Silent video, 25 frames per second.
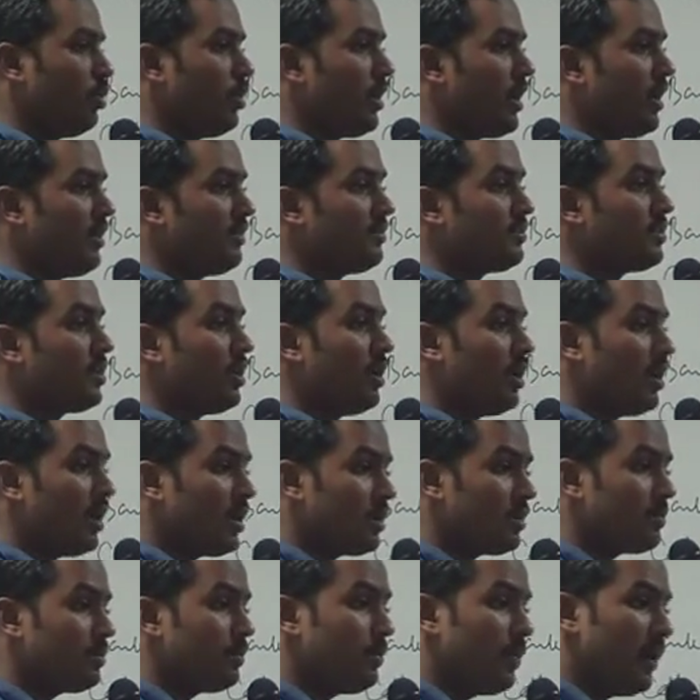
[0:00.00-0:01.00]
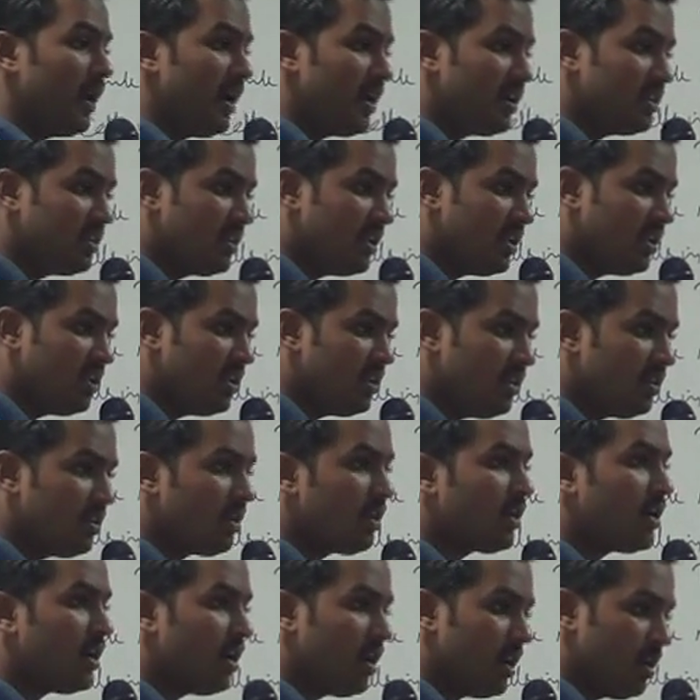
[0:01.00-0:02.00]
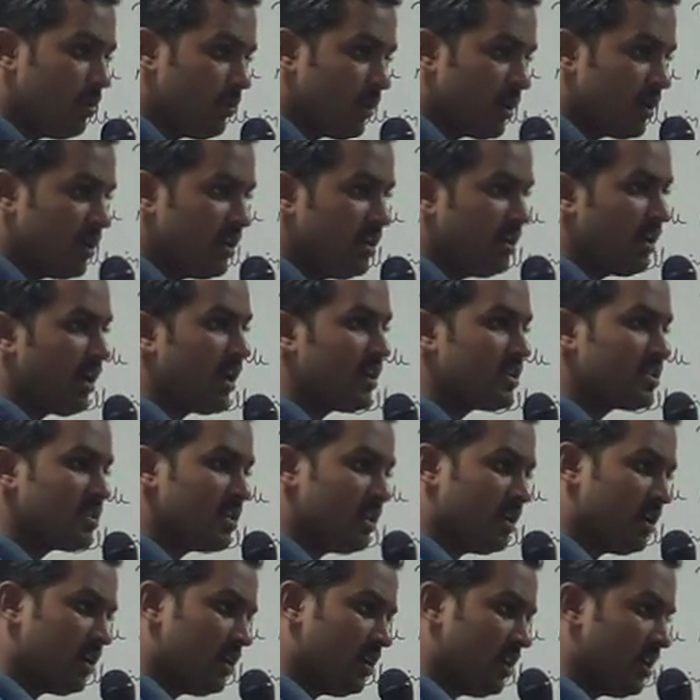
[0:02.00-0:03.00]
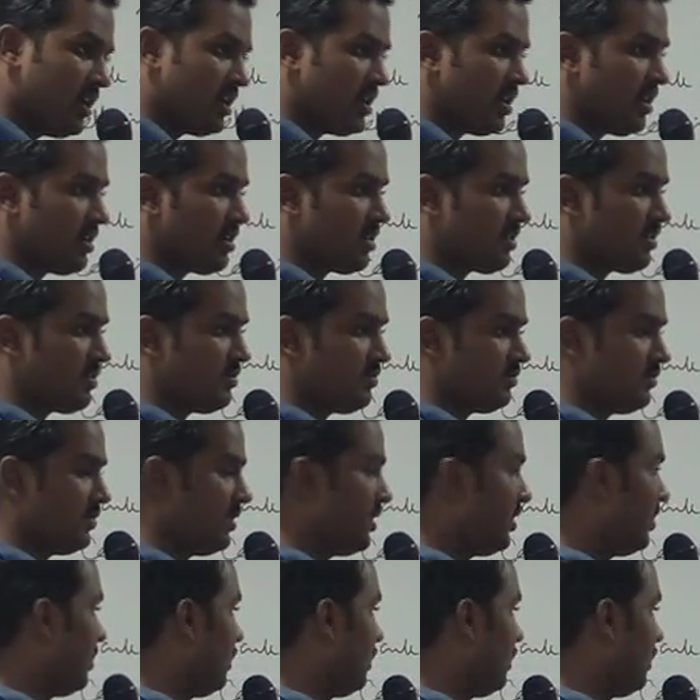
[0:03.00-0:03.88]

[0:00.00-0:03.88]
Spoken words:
who have not paid the call money as a debtor.